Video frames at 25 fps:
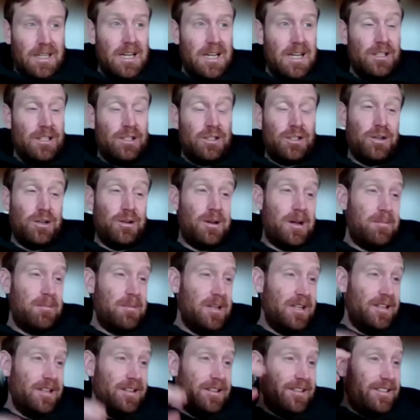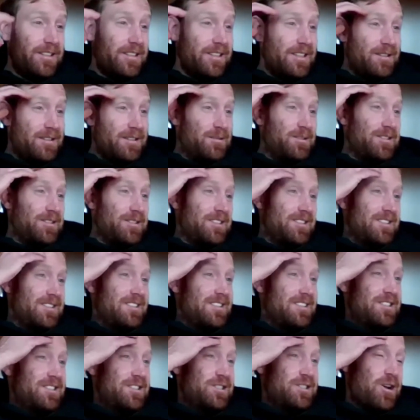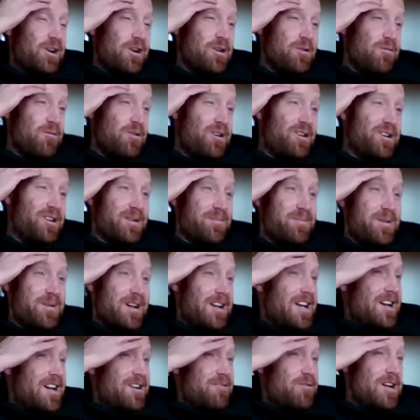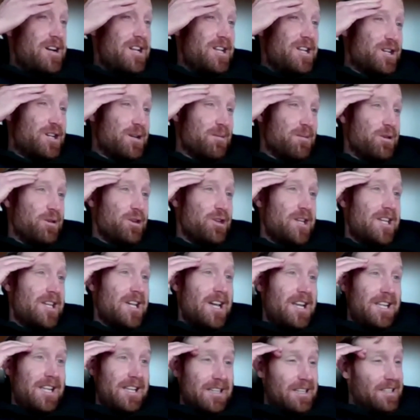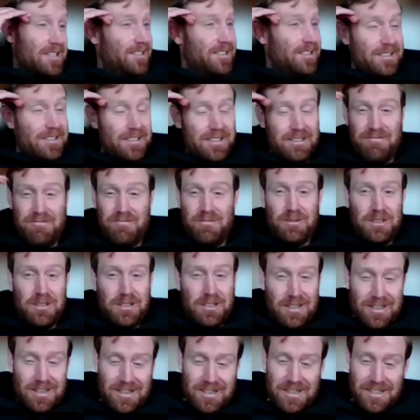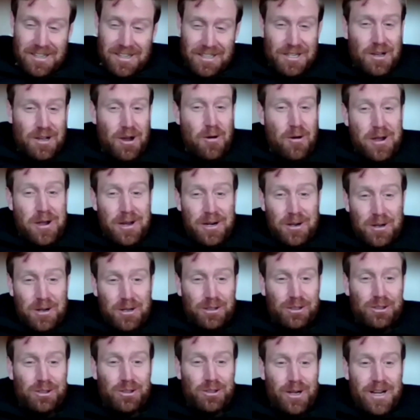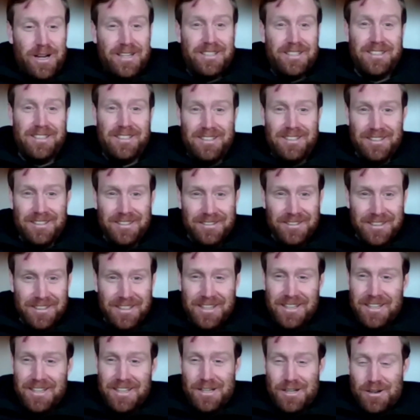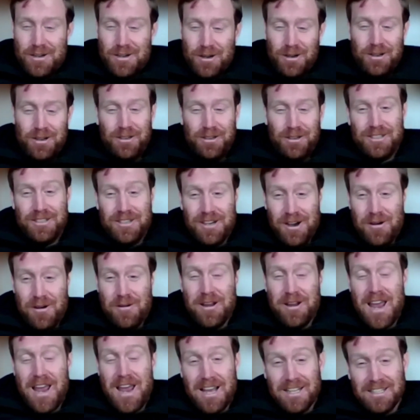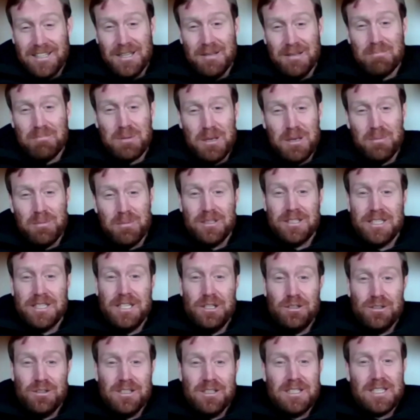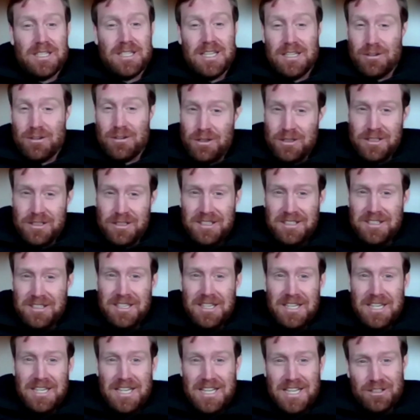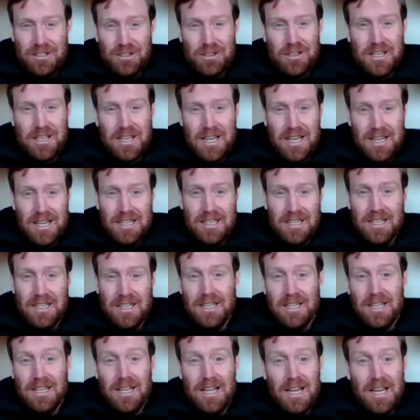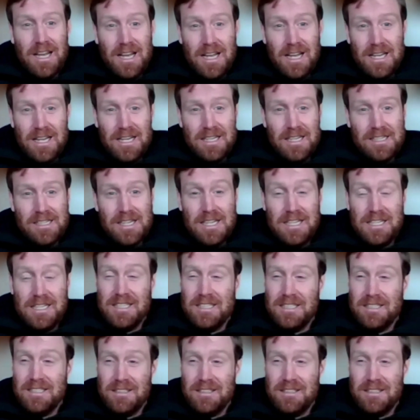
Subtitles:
Yeah, so I mean, don't worry about how well you're communicating. Go and earn trust. Go and act in people's interest as consistently as you can, and